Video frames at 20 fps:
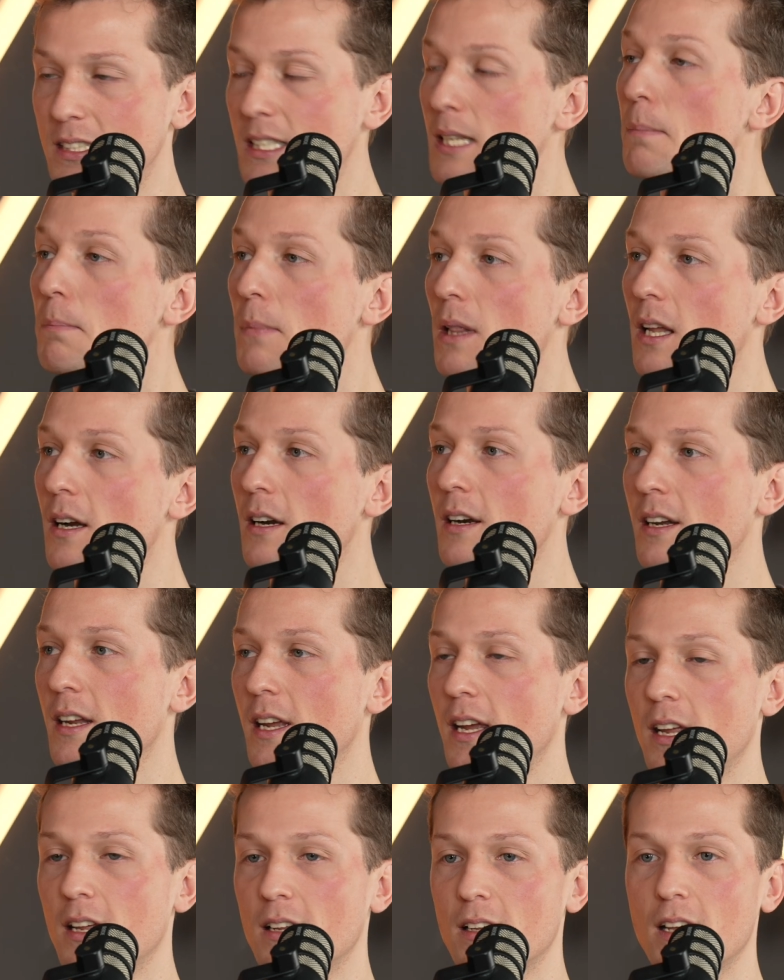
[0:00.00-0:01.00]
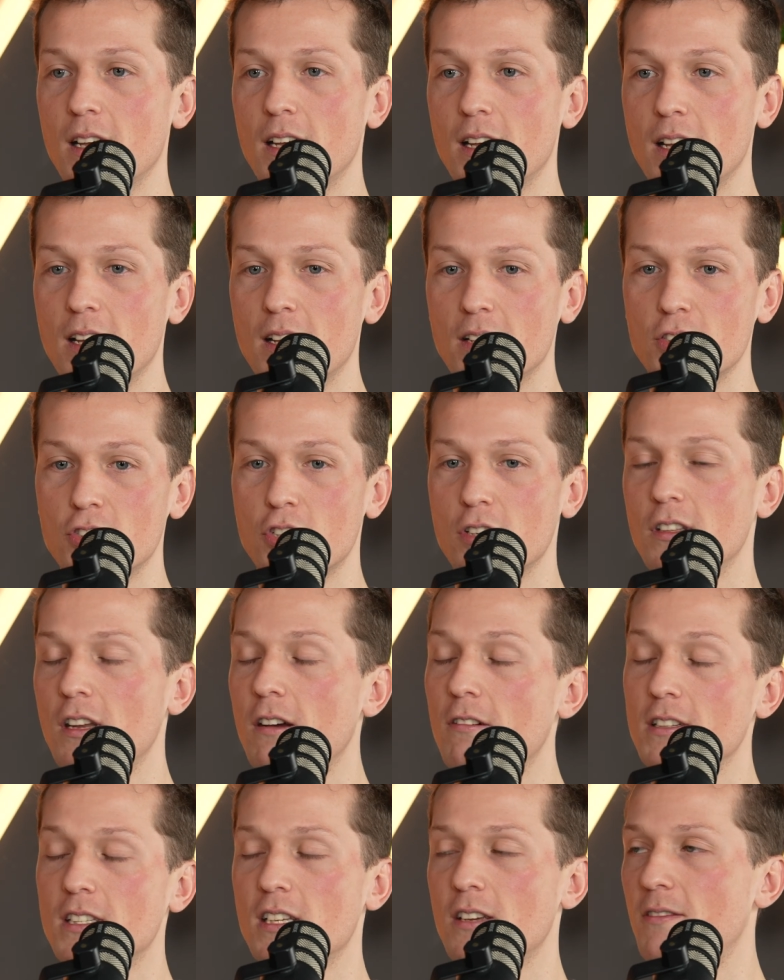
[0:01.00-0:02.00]
deep learning and
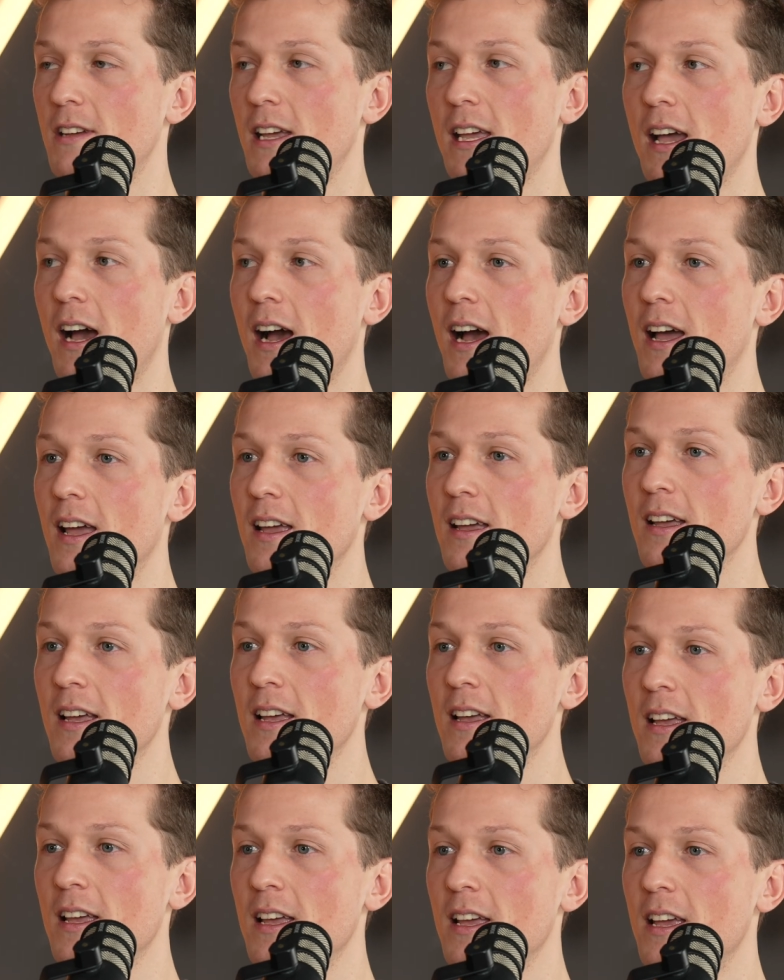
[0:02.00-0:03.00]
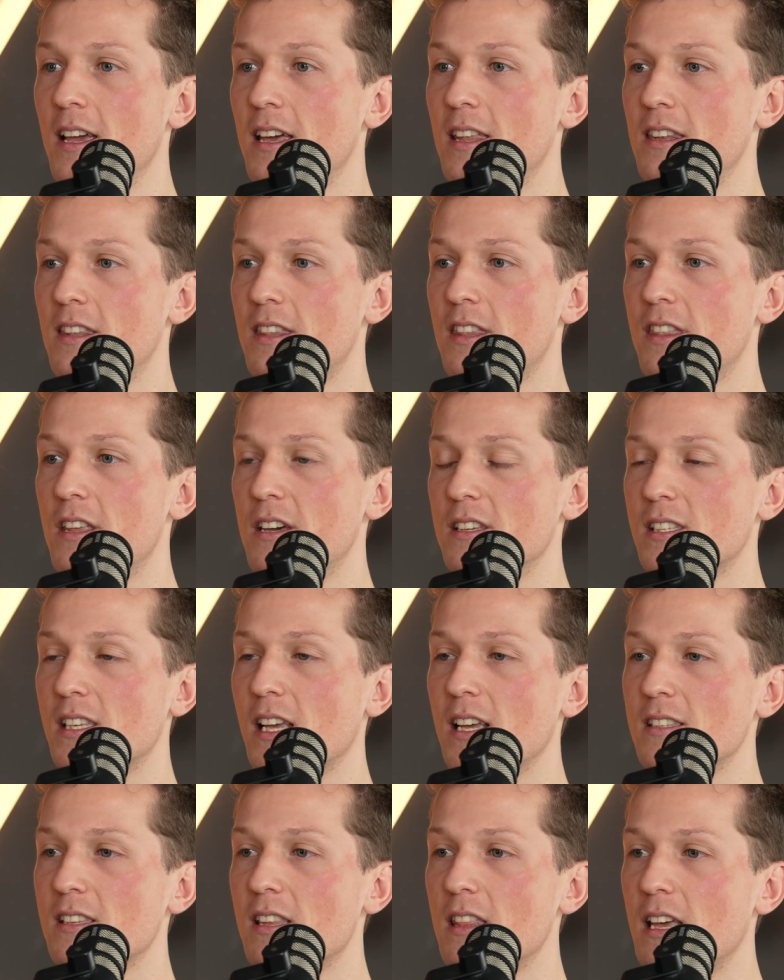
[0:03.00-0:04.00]
generative AI, in the
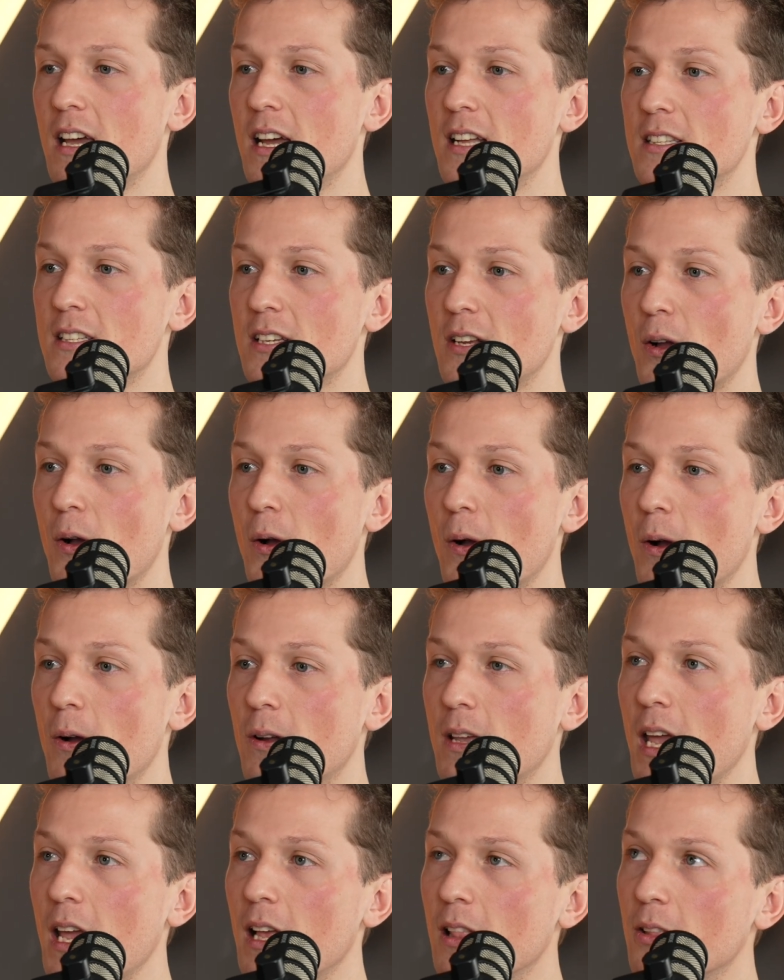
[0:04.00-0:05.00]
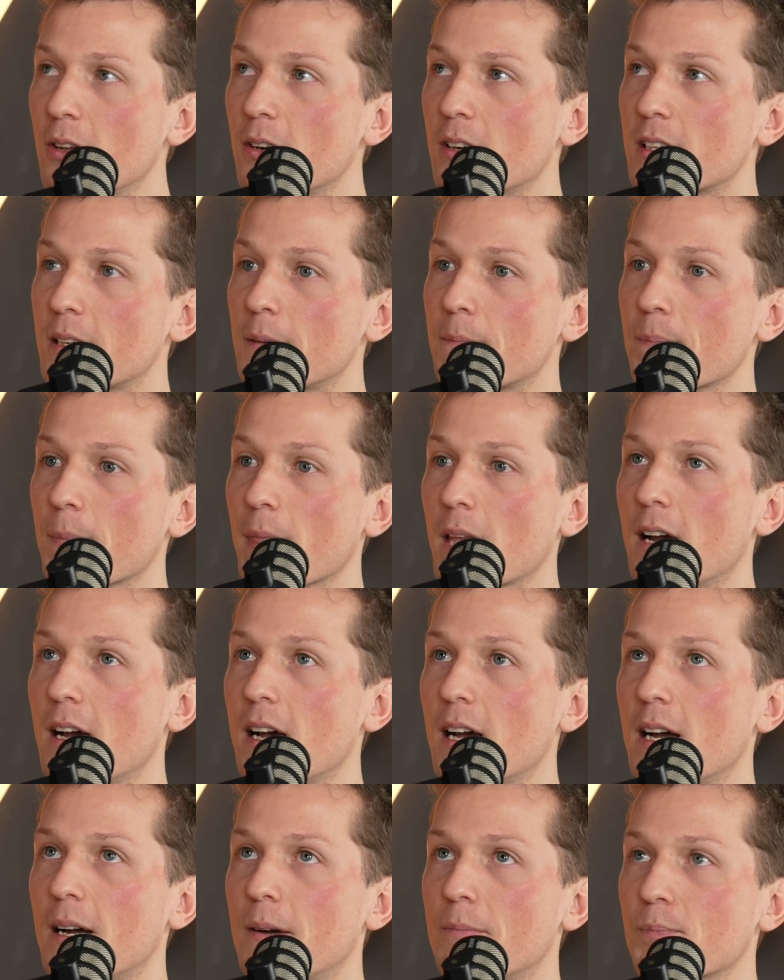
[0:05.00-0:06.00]
sense that, okay, look,
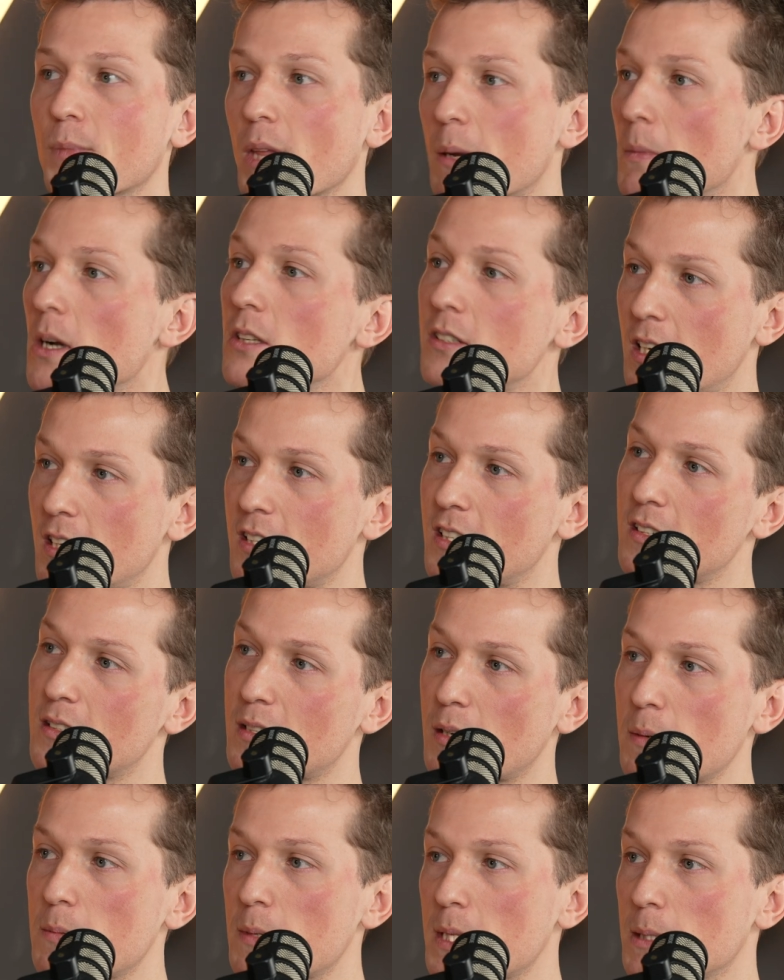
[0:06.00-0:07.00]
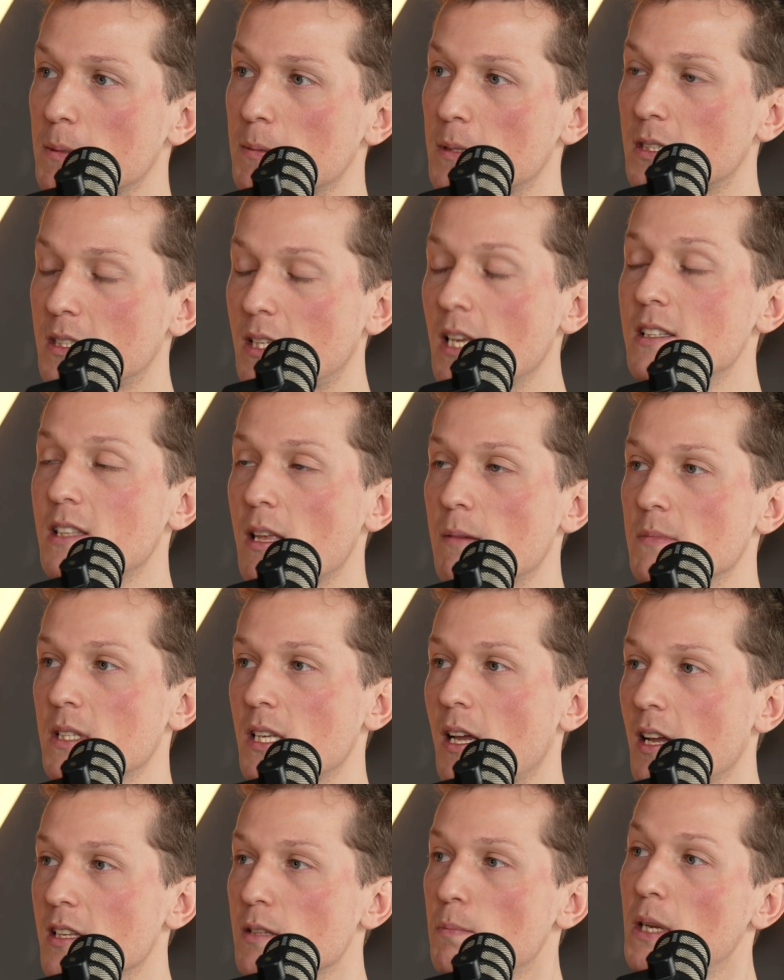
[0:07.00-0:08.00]
multi-agent
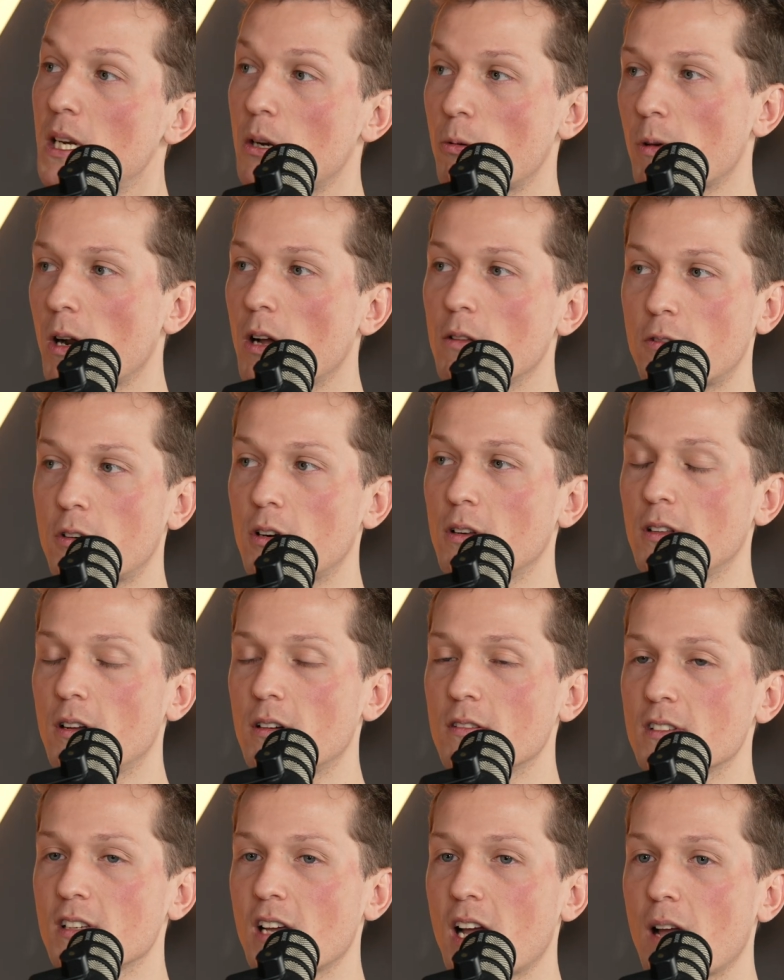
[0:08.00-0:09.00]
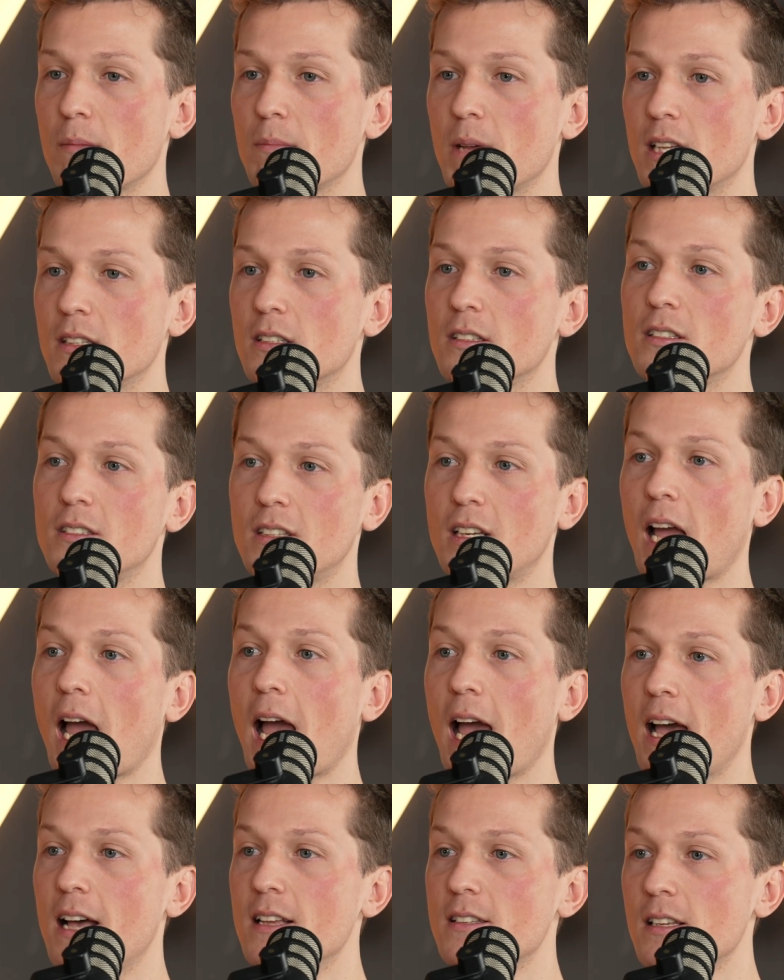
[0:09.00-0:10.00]
systems has been around for a long time, and it
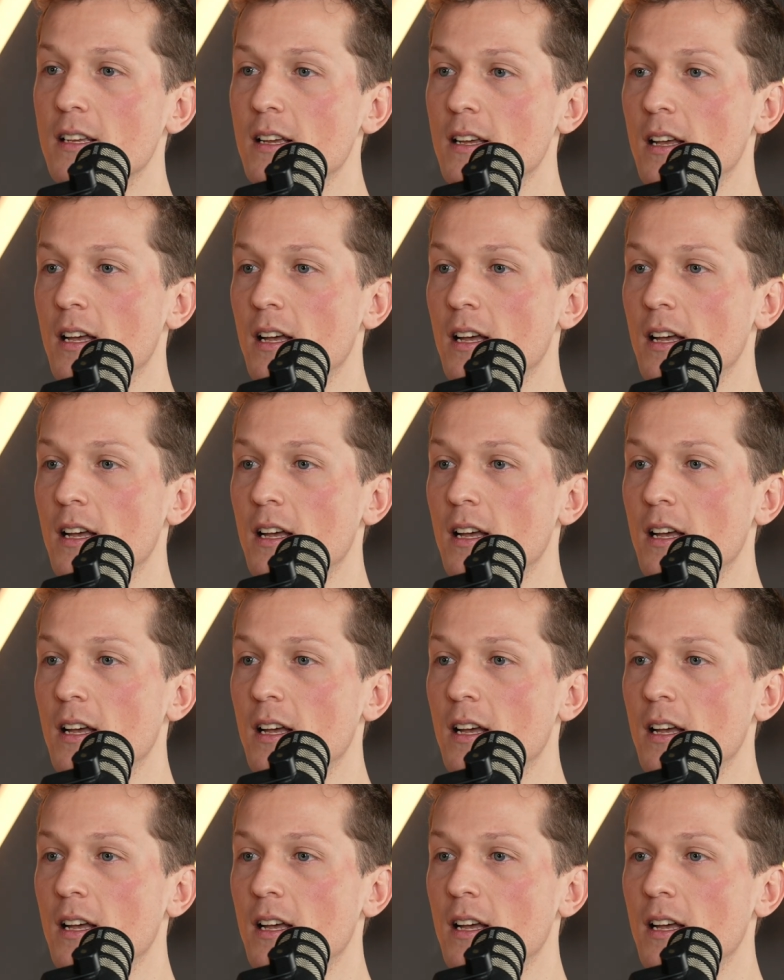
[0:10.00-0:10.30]
has